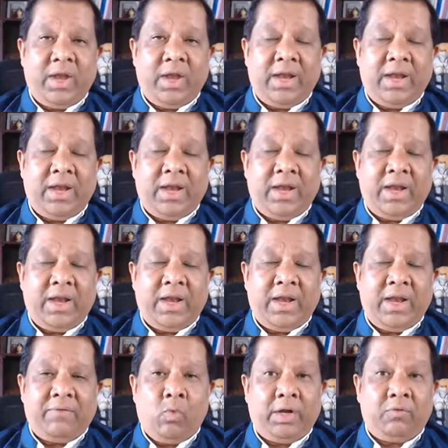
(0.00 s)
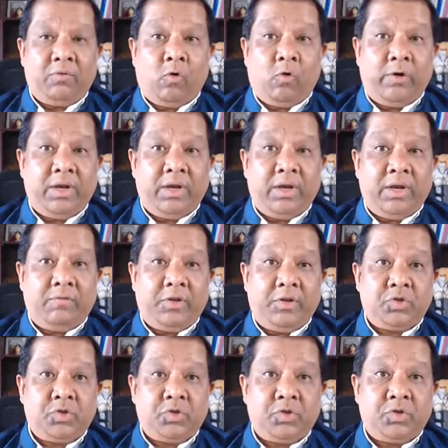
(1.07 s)
in every one in four
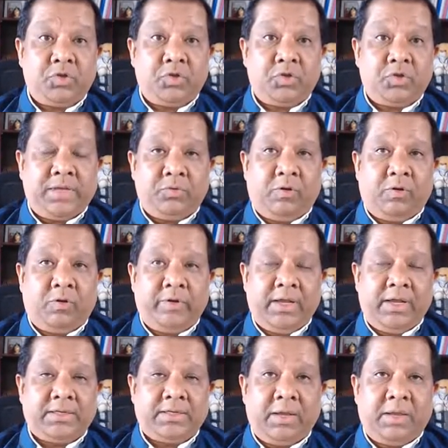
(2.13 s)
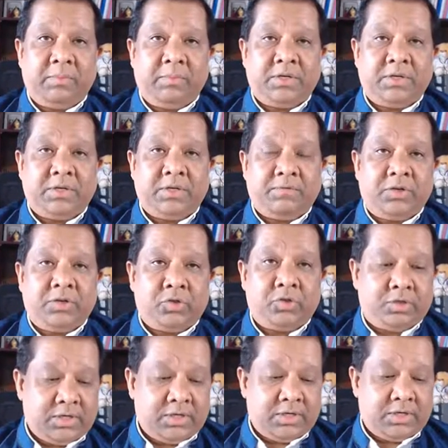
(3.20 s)
individual that you perform real-time
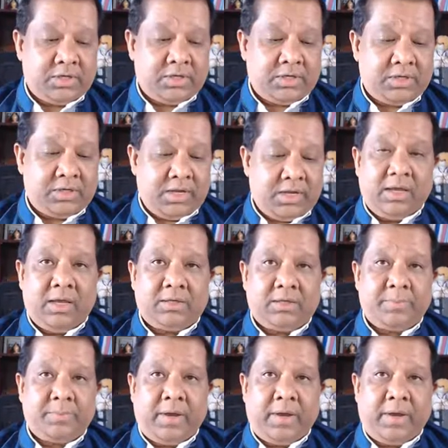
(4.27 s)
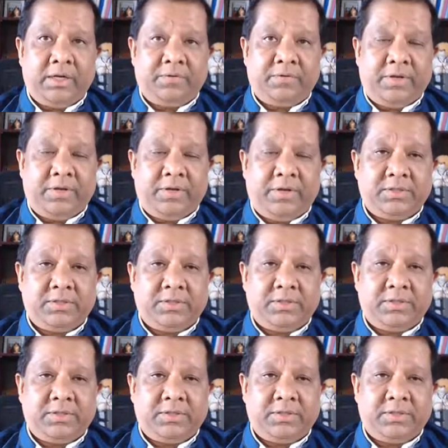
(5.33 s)
interventions, uh, spinal intervention, that
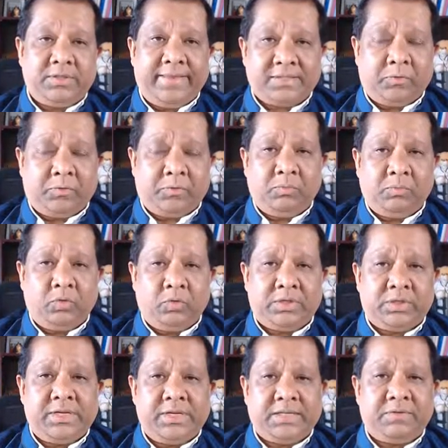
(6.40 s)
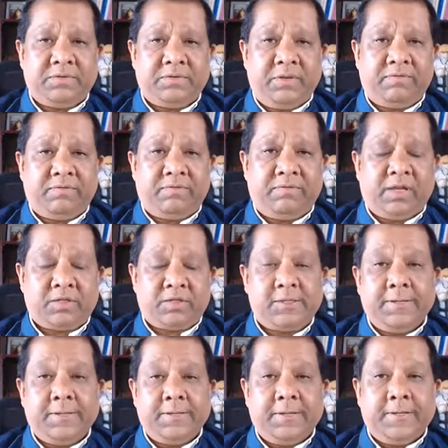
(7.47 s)
there is some problem with CSF
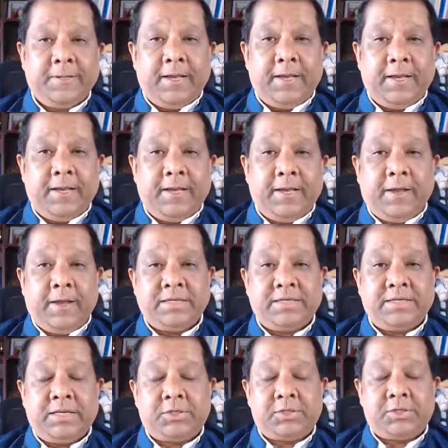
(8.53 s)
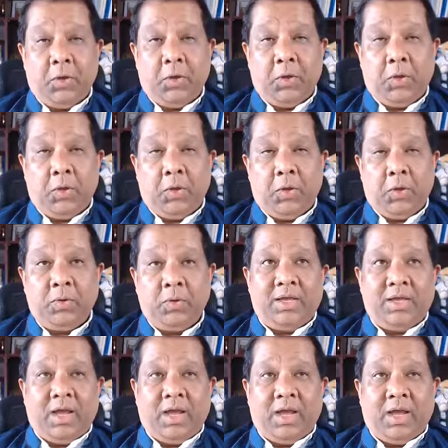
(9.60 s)
reflux. Now, when I say slow,
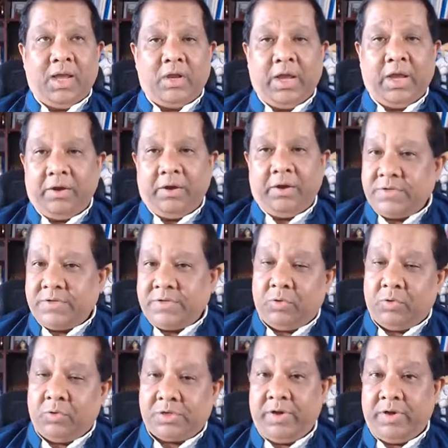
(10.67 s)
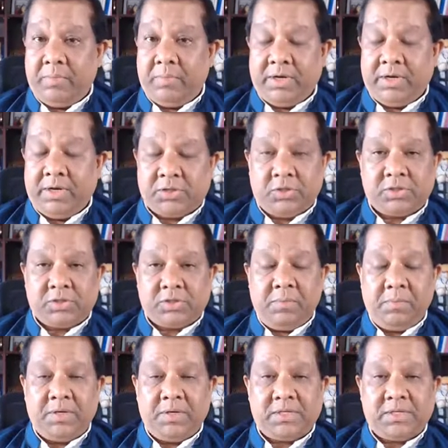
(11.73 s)
our cutoff time was three minutes. So
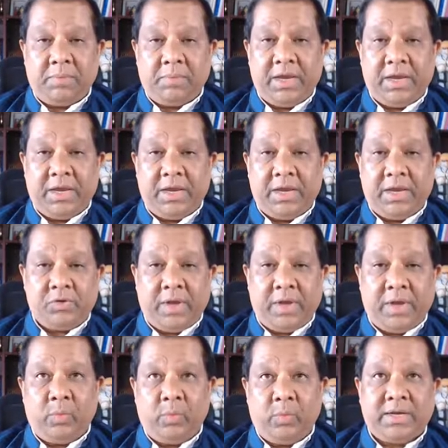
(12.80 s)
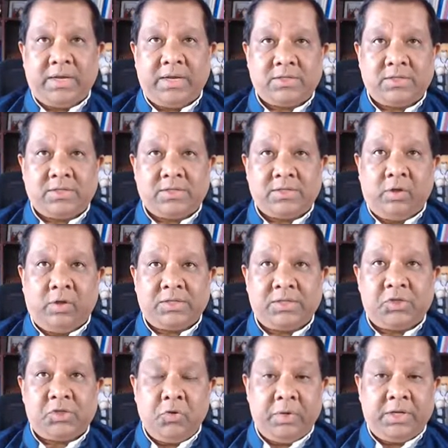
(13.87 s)
some in some cases you had to wait as long as two